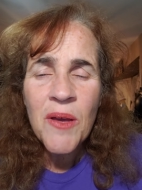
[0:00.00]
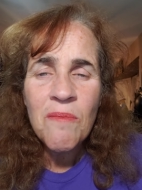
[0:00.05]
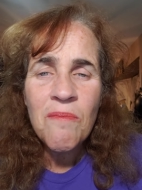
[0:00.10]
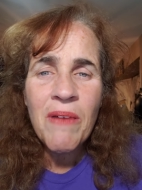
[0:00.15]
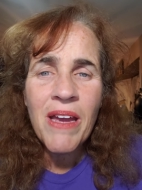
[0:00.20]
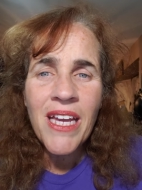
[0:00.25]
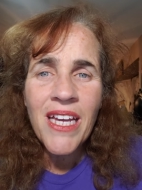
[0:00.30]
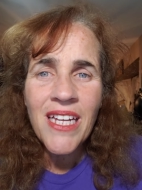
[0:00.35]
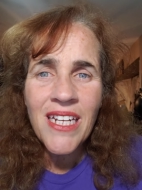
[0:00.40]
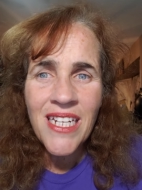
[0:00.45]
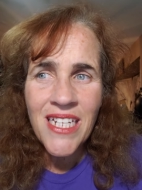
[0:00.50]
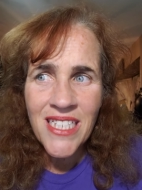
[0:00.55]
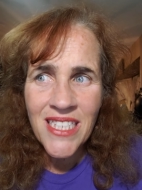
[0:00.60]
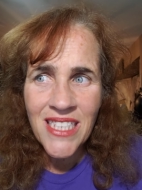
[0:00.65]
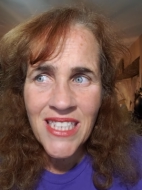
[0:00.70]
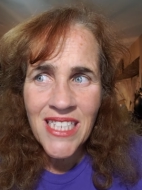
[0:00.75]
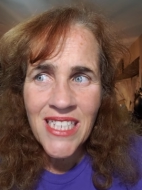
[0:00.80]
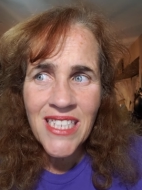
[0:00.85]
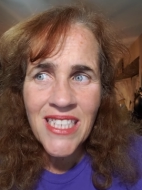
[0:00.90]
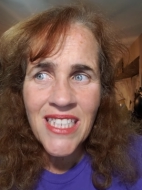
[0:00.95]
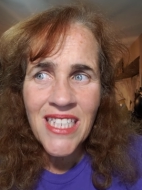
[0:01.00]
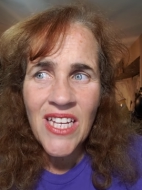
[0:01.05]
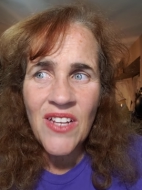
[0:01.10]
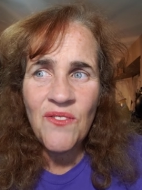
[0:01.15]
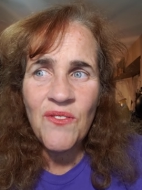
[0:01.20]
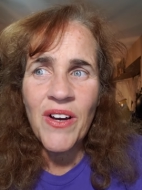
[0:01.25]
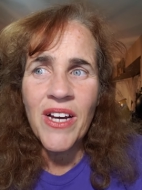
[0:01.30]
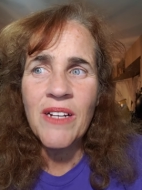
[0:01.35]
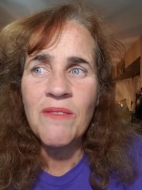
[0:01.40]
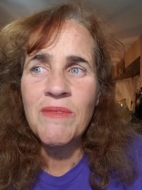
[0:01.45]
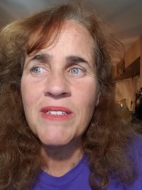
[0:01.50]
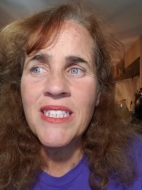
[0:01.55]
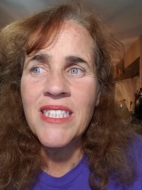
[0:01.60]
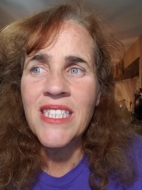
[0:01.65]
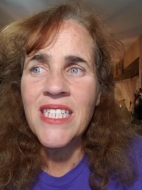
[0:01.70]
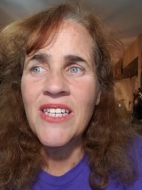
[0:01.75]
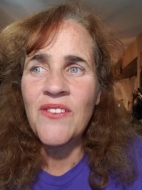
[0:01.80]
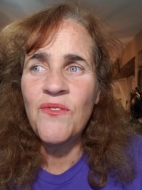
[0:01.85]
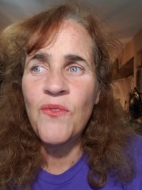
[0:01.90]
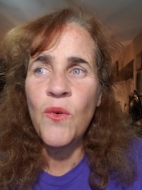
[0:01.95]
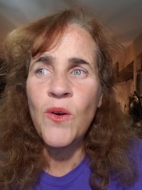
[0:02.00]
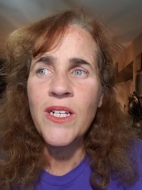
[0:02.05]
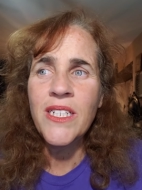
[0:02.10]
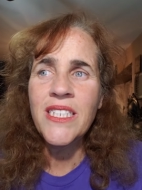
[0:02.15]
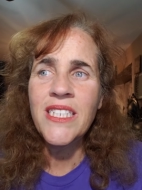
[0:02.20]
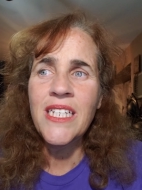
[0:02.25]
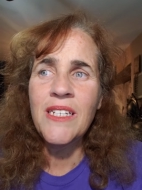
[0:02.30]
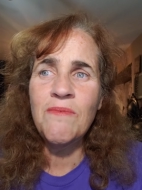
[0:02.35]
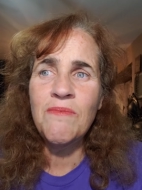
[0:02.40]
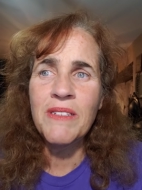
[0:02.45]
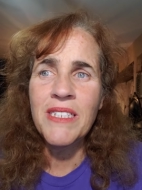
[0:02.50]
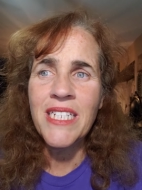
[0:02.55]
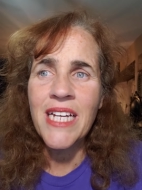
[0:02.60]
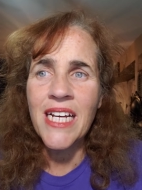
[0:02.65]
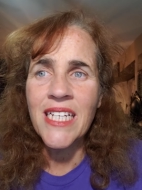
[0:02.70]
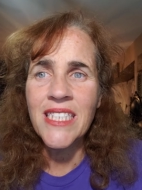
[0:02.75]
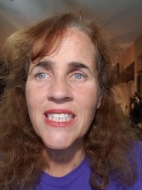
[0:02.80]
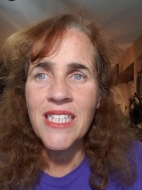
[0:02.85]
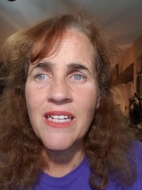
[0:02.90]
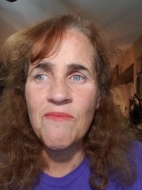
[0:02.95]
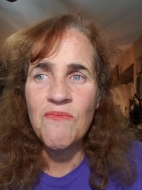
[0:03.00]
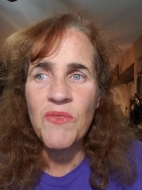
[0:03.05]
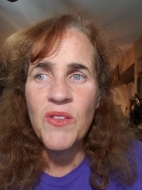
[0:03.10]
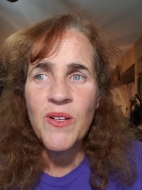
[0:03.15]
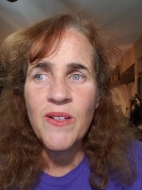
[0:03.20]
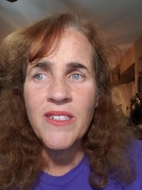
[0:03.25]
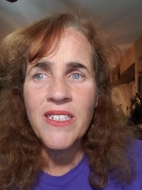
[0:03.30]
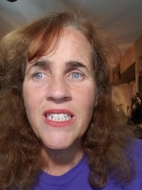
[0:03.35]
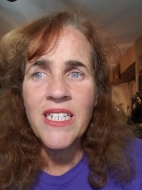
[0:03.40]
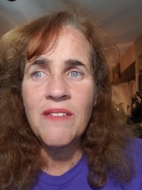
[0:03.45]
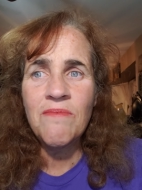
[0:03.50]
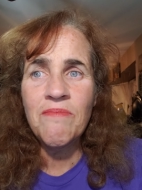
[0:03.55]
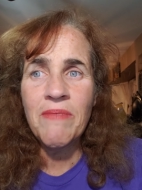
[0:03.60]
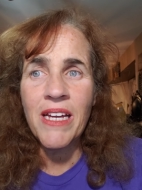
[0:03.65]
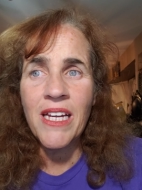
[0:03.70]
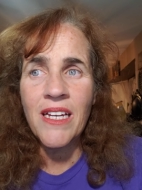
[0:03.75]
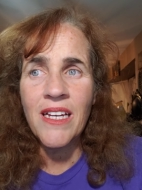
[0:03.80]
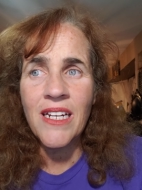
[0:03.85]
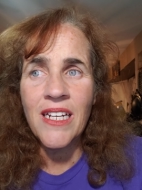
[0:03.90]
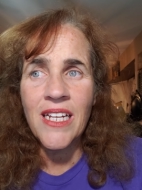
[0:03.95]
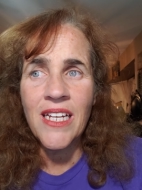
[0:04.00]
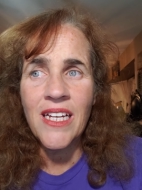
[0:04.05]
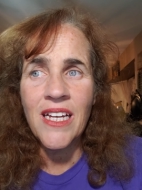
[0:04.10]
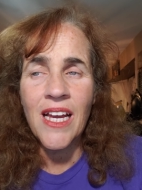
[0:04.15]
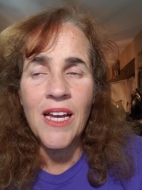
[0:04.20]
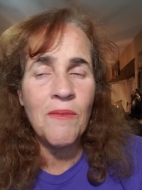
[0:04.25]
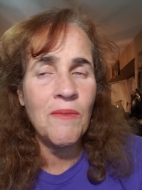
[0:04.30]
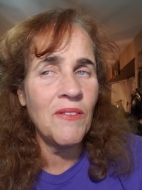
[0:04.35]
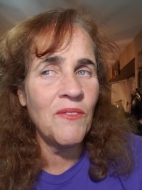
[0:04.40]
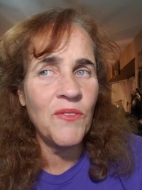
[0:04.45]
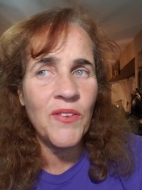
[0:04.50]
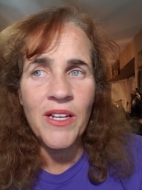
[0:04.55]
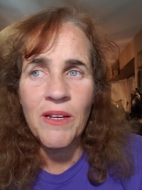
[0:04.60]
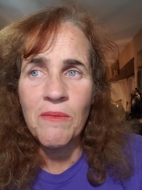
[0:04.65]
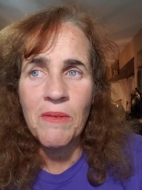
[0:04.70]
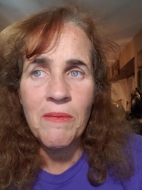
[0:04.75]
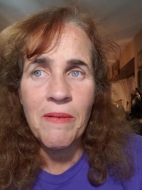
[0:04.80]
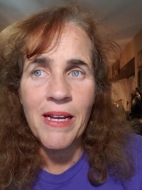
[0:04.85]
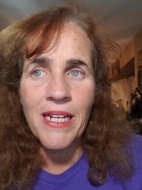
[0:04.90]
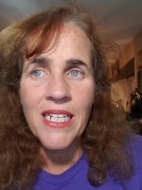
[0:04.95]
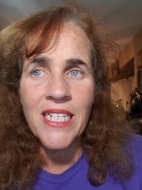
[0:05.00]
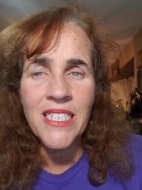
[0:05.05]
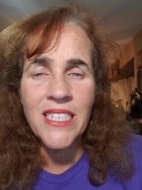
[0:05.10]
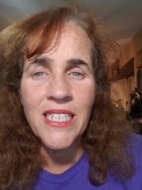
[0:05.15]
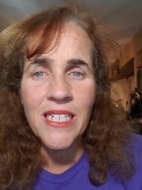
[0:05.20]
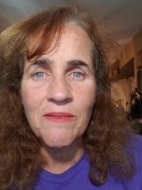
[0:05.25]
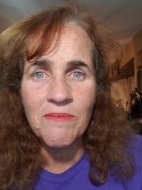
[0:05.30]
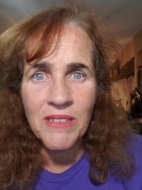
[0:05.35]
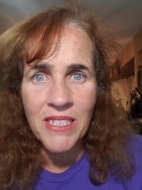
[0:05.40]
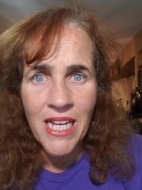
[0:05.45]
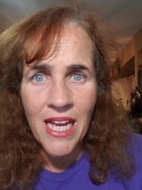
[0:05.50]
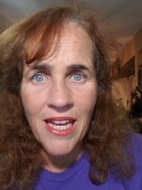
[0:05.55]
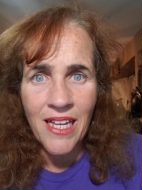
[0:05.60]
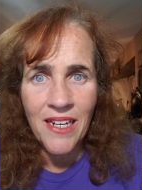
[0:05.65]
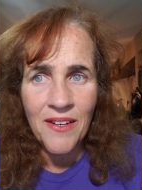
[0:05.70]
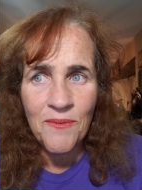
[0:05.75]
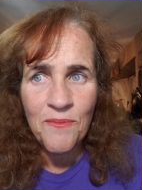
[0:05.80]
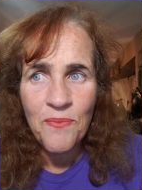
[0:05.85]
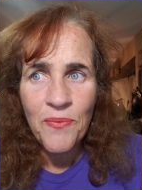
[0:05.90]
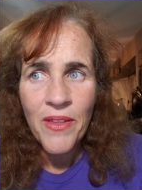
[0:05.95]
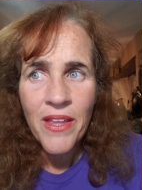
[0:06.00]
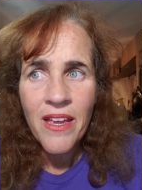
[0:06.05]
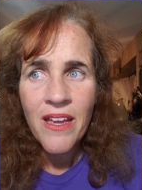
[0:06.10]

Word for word: manganese 16, vitamin C 14, potassium 13, manganese, I mean, forgive me, magnesium 10,